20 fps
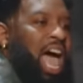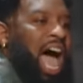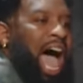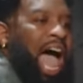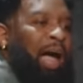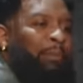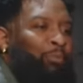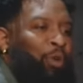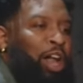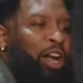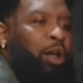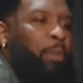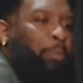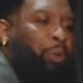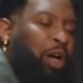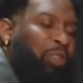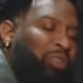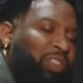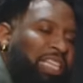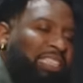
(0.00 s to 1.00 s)
I'm ready to
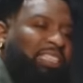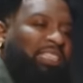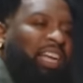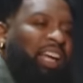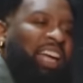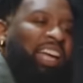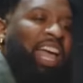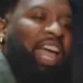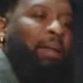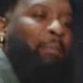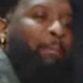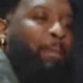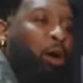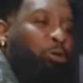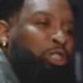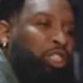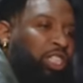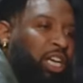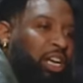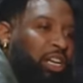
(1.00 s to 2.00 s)
put this thing in
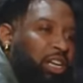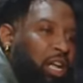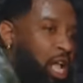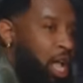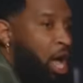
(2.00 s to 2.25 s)
motion.